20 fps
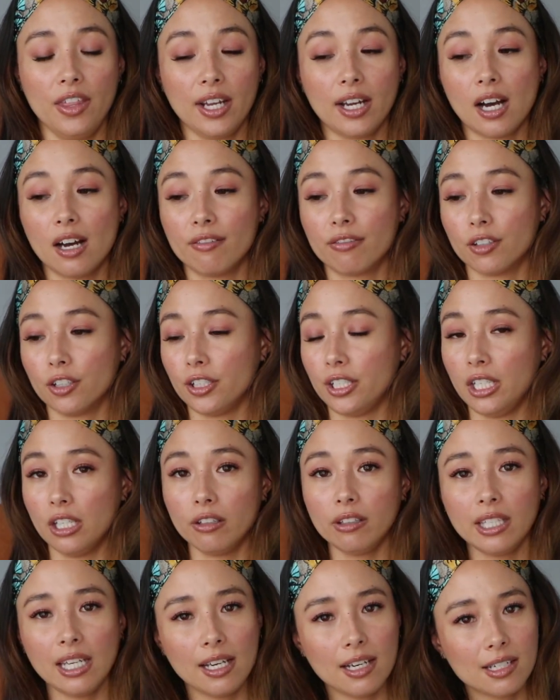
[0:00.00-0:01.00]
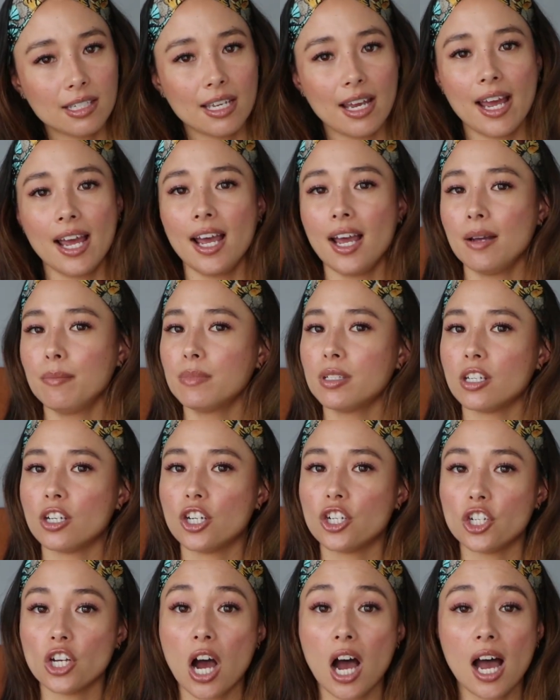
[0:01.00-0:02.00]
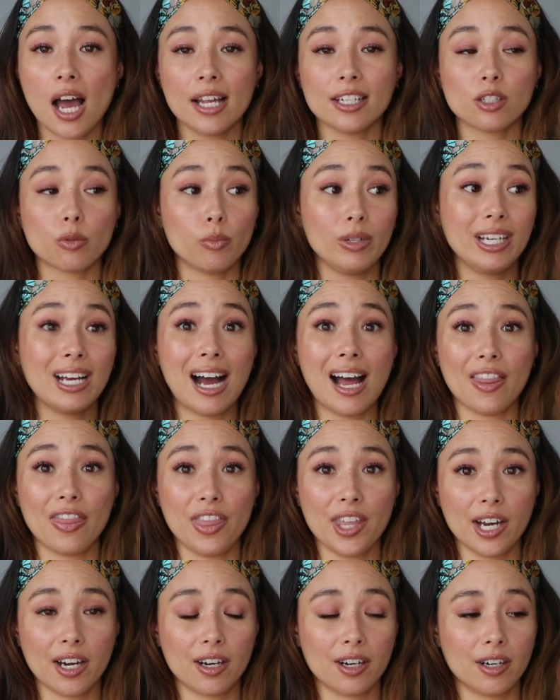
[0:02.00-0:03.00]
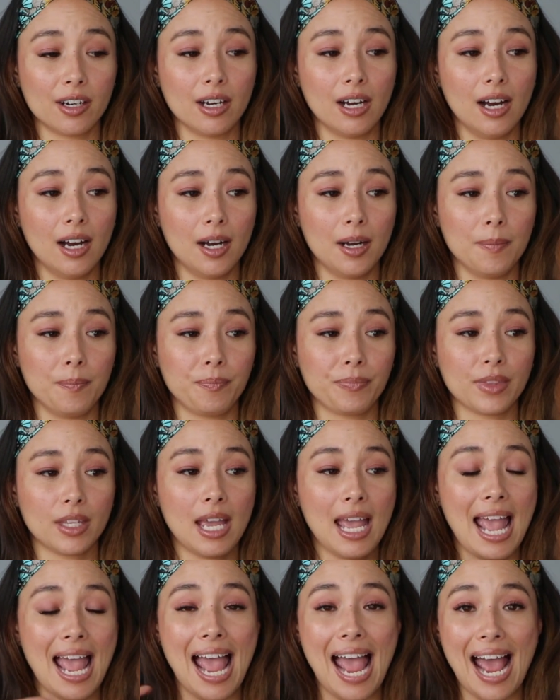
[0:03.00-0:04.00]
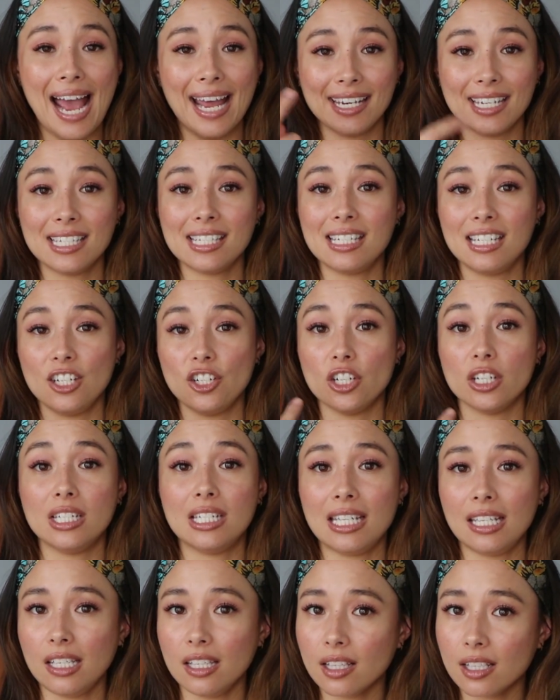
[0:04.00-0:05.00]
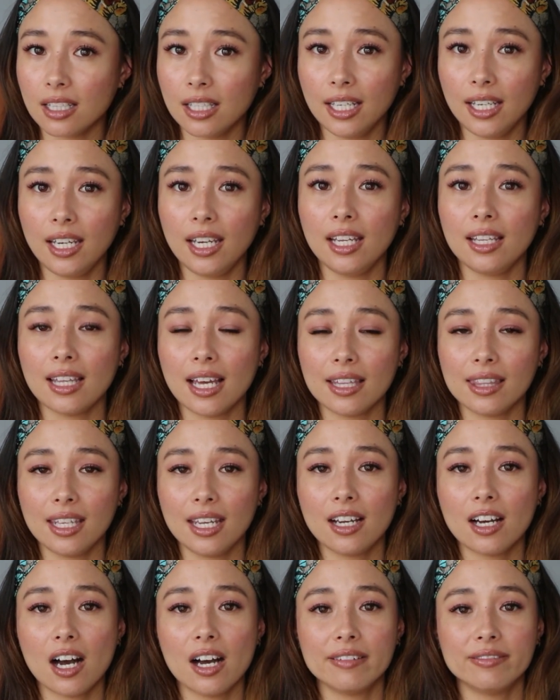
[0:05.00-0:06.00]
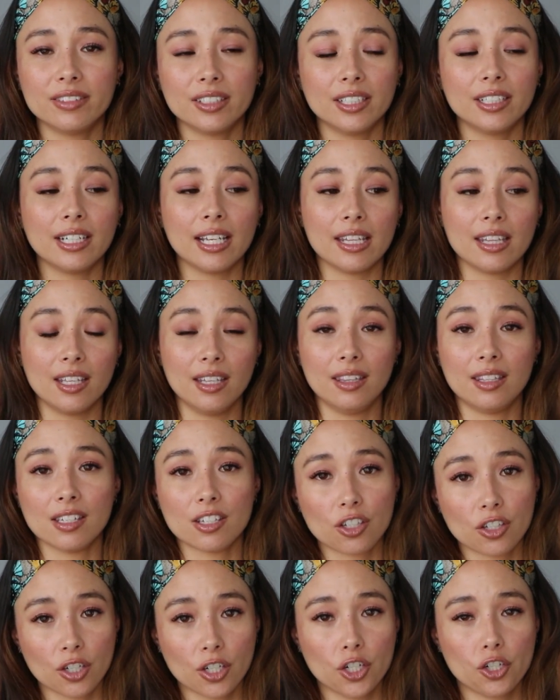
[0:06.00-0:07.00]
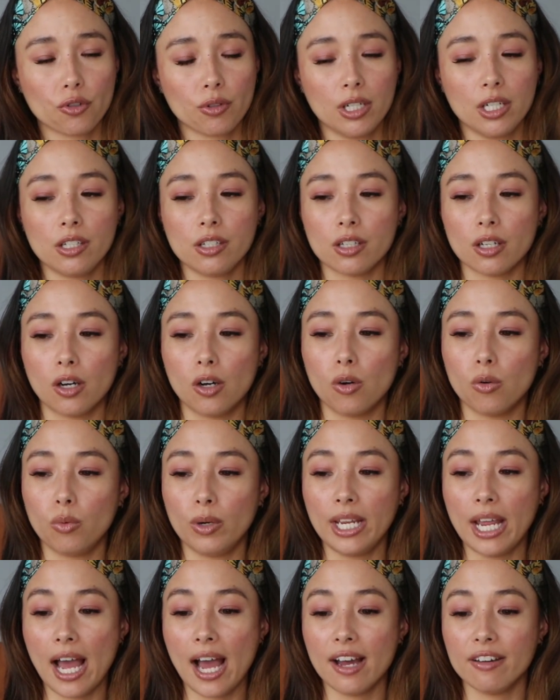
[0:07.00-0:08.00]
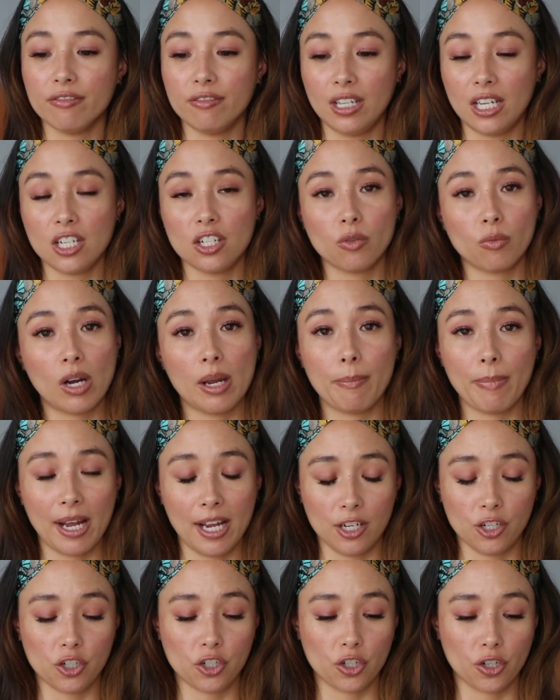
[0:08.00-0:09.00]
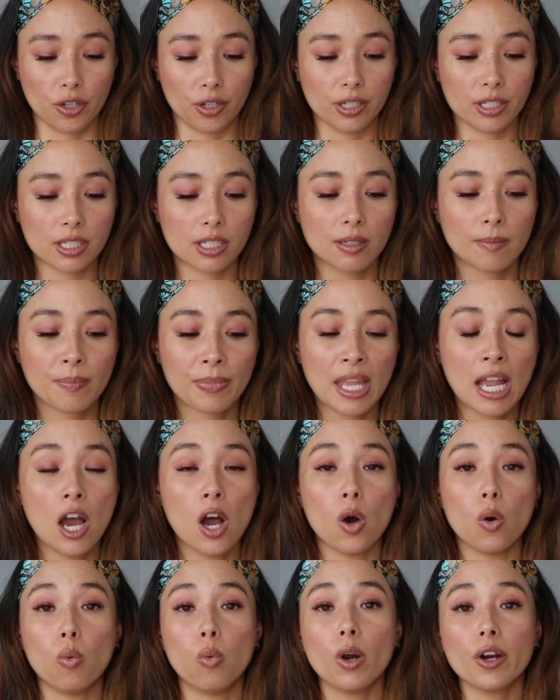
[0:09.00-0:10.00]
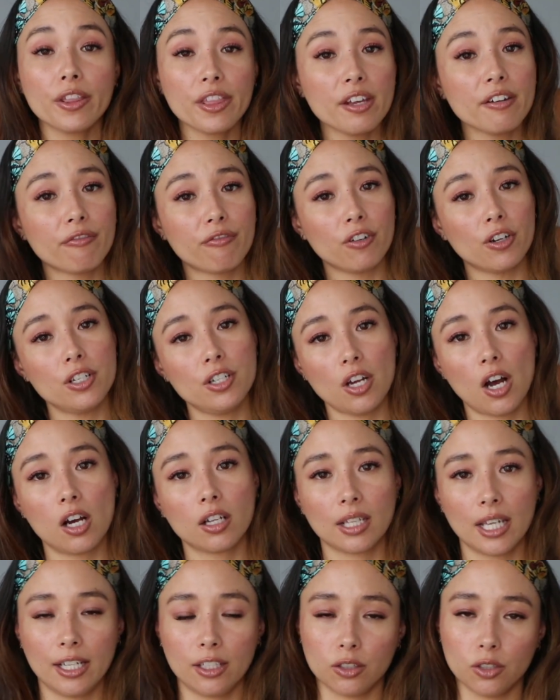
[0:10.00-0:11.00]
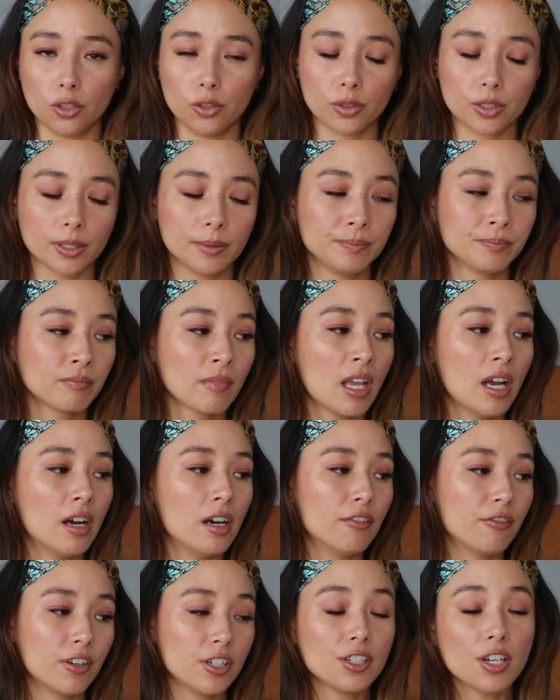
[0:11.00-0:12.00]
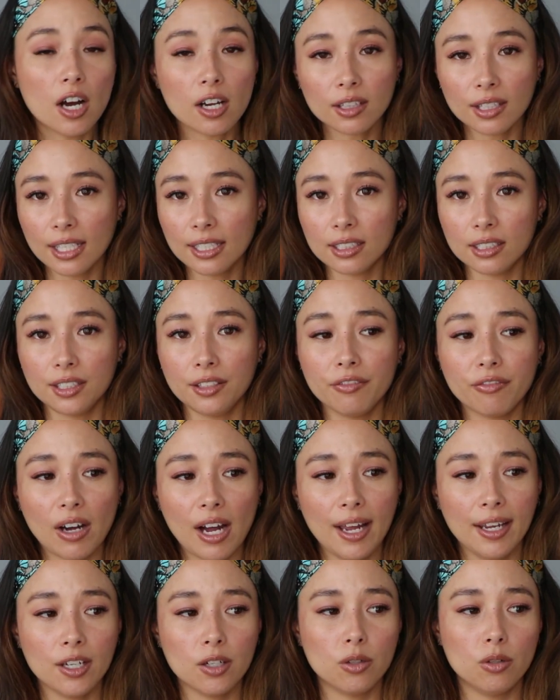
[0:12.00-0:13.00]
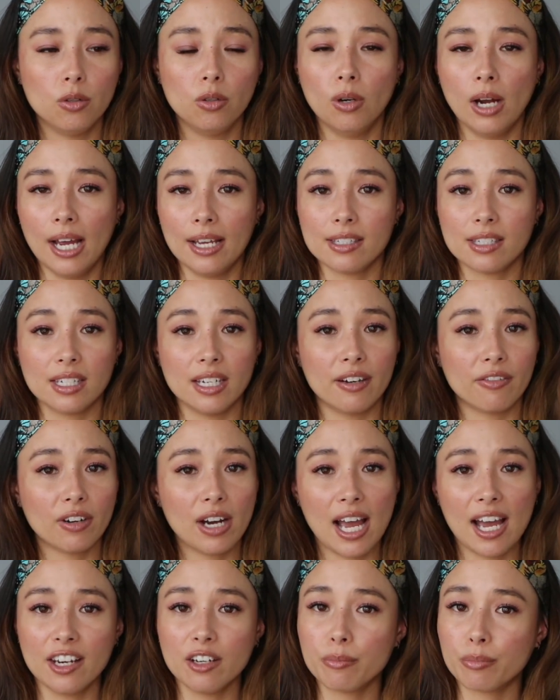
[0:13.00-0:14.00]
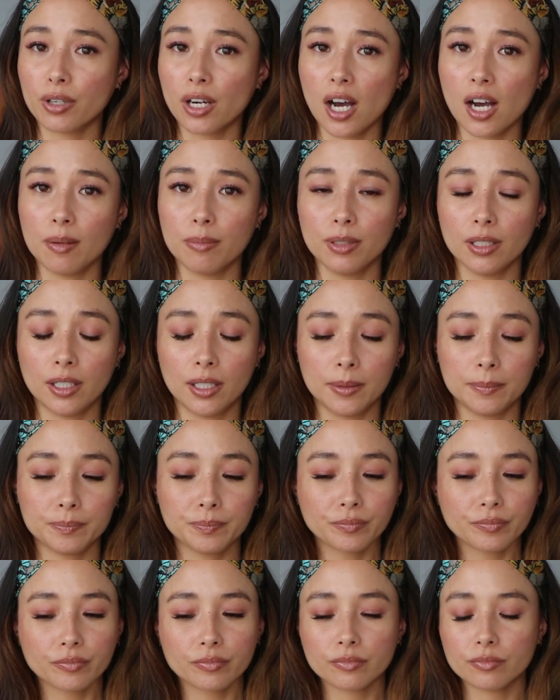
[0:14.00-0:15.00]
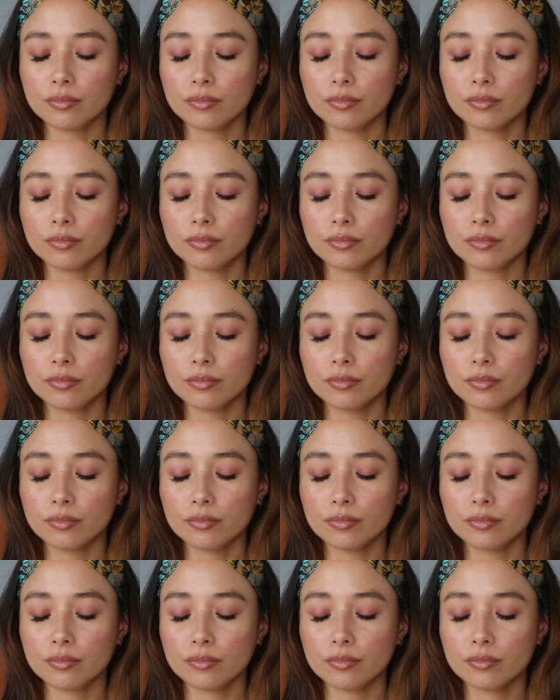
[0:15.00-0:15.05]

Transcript: cover yearly exams, shots. We got their anesthesia teeth cleaning that they covered, and then this surgery. So we have nationwide pet insurance. Worth it for a dog like Luke. For a dog like Levi, who has never had a problem,